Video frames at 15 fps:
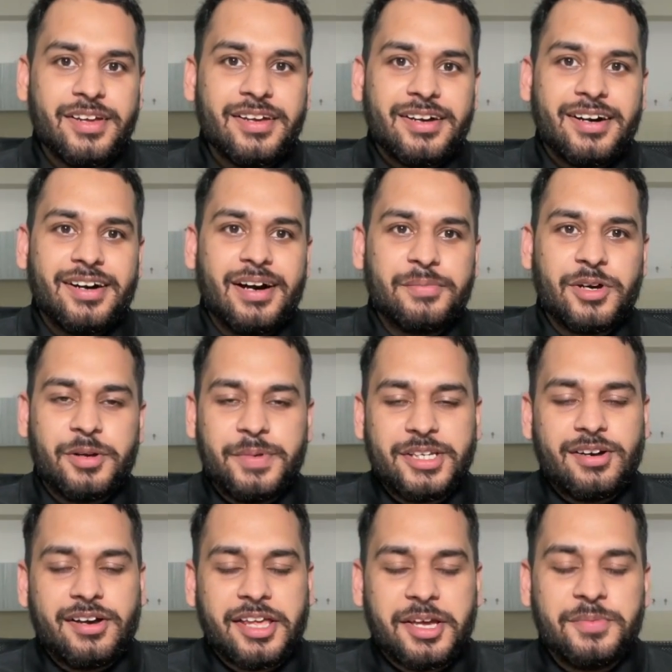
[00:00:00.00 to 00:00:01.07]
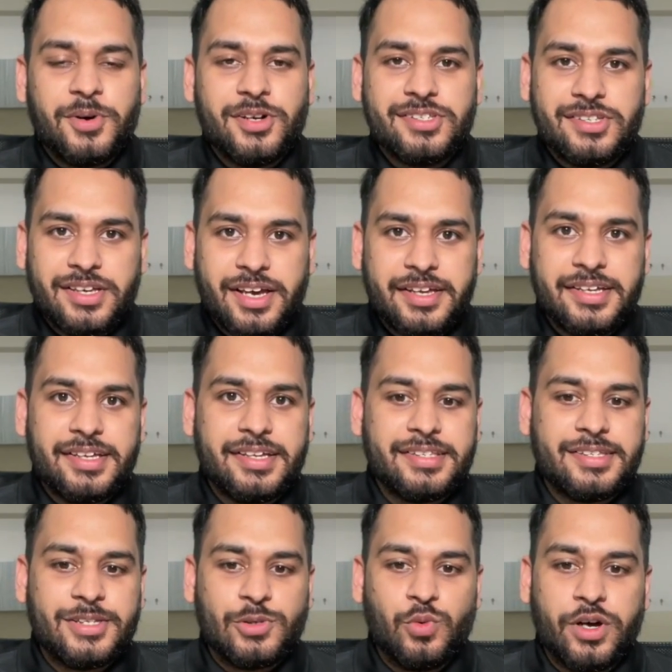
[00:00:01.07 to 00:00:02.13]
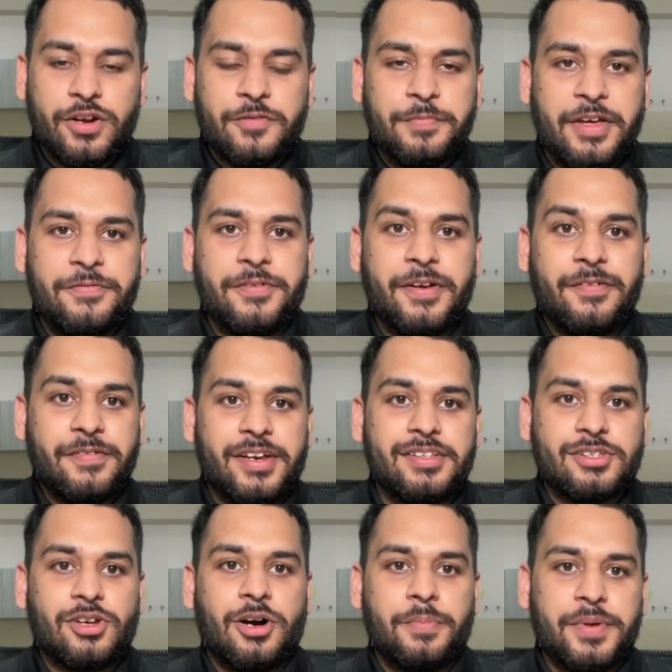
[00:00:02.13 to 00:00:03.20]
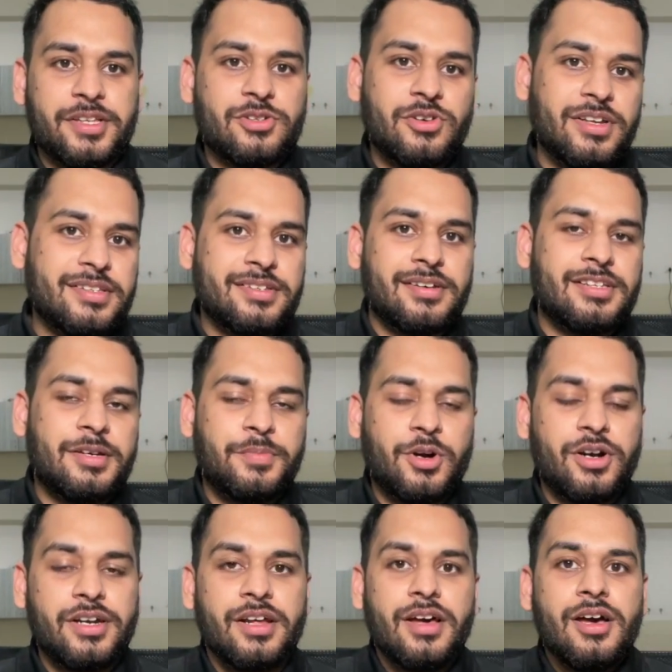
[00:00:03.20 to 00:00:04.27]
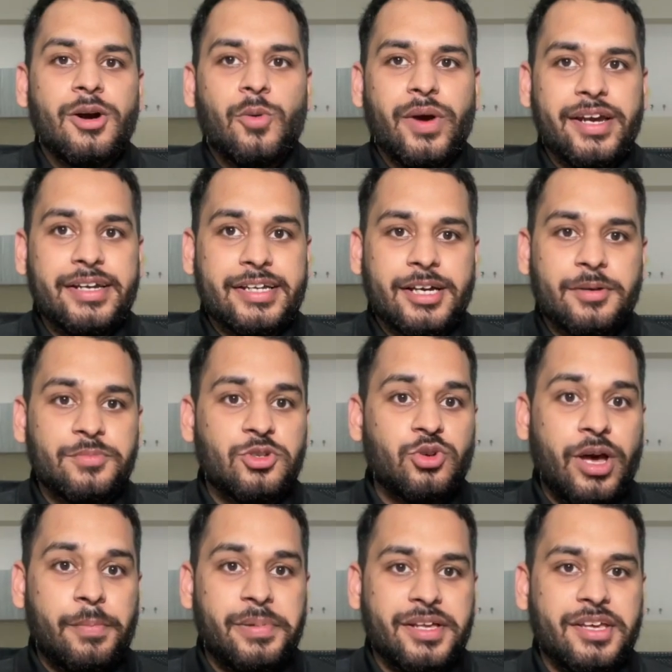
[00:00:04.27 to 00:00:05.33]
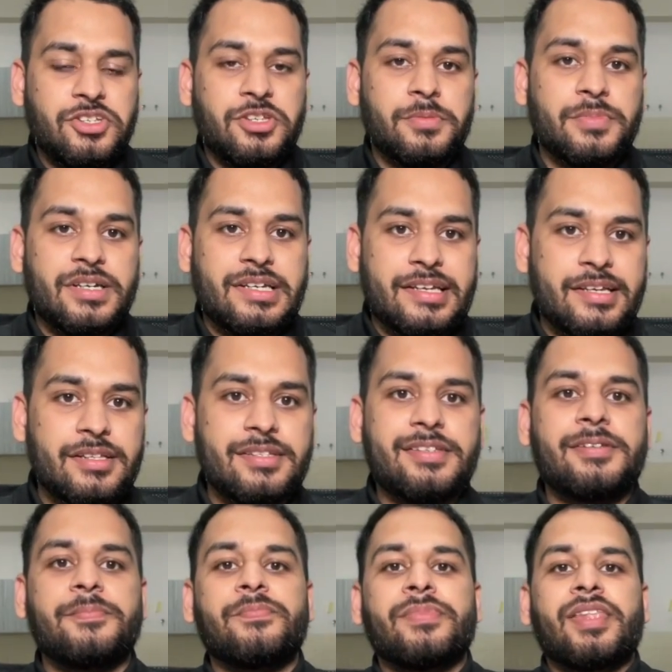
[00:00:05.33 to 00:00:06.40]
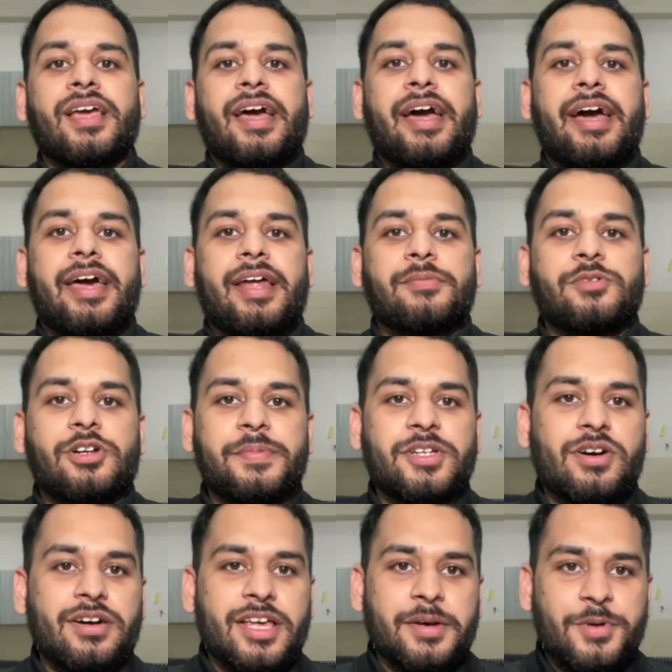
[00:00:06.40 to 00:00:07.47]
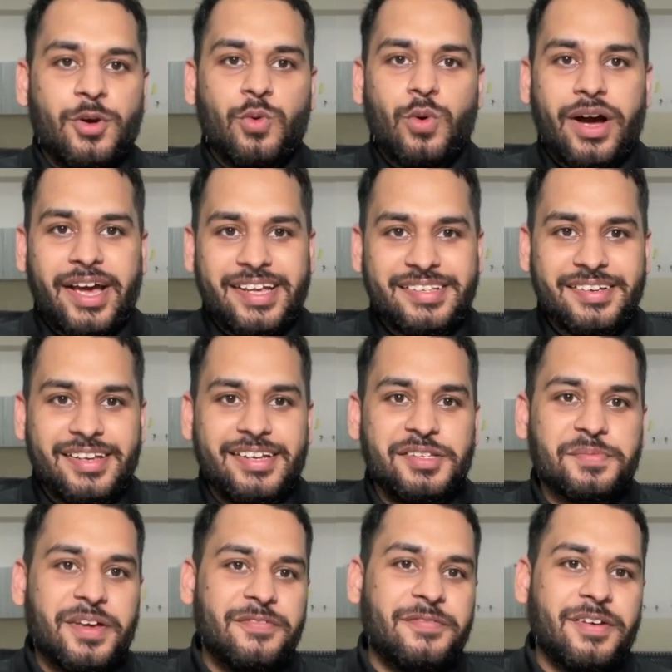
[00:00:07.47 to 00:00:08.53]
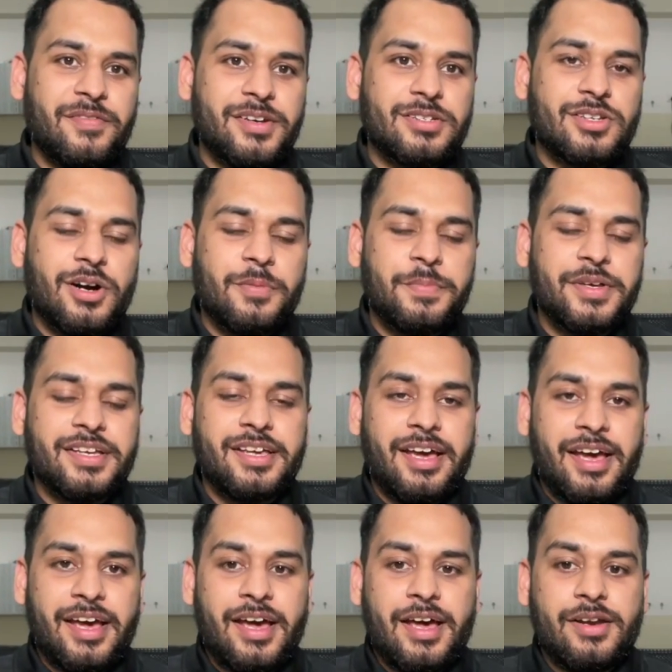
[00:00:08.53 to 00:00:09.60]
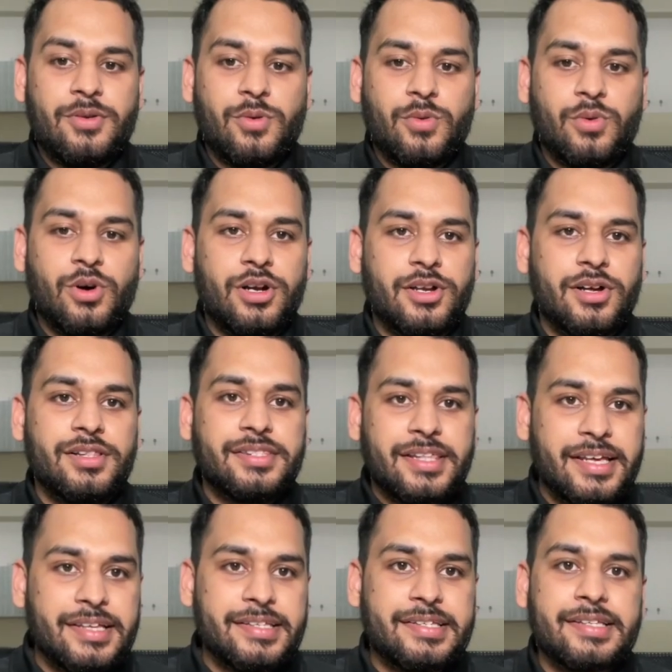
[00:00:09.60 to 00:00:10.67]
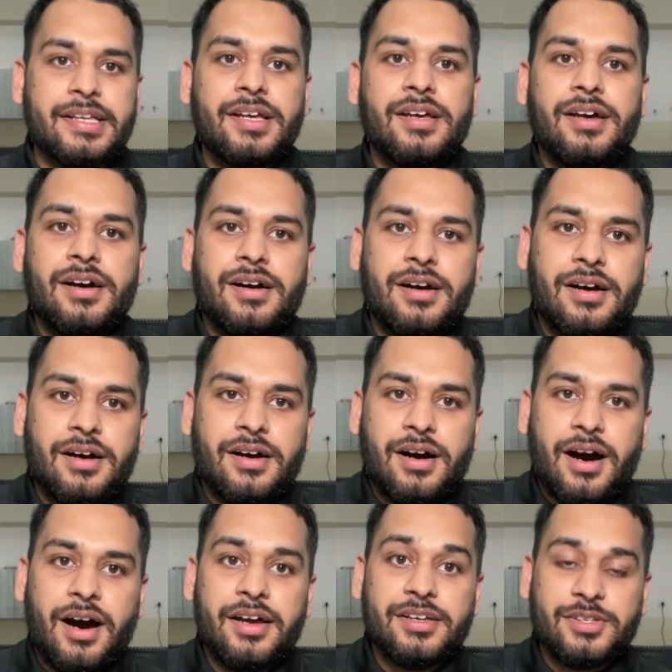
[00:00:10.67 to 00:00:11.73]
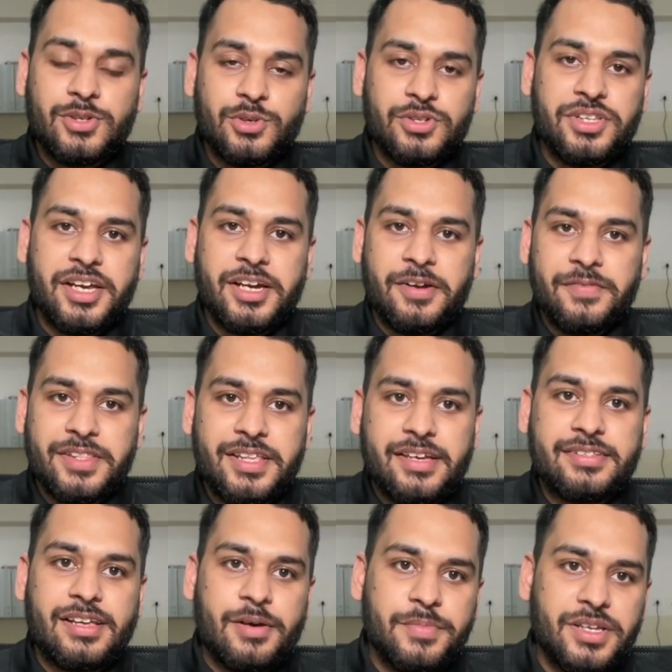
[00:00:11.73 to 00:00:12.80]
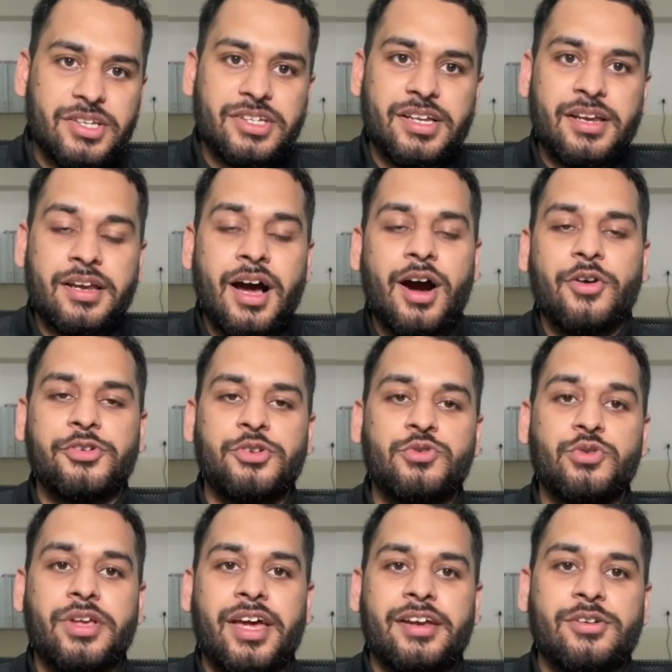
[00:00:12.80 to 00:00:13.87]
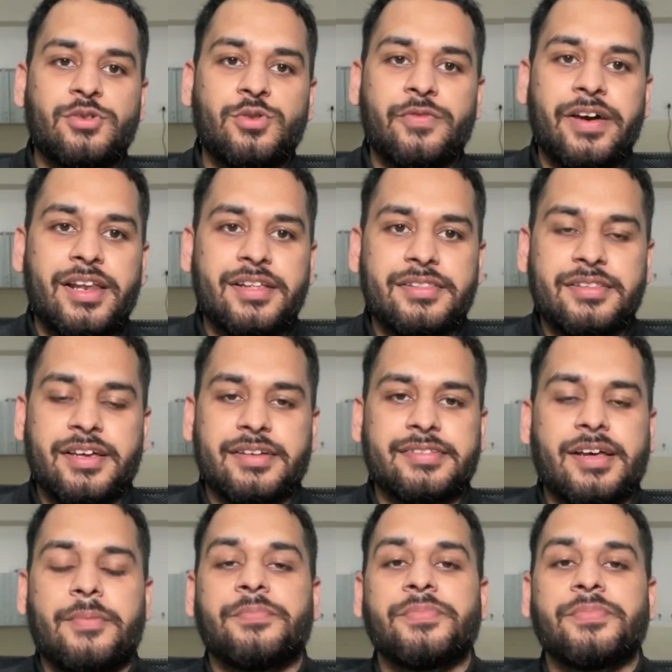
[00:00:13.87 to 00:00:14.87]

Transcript: I'm going to be talking about GRE. It's one of my favorite topics to discuss about when it comes to application materials, and I'm going to be talking about why GRE is my favorite topic and what all things are associated with the examination and how you can do well in the exam.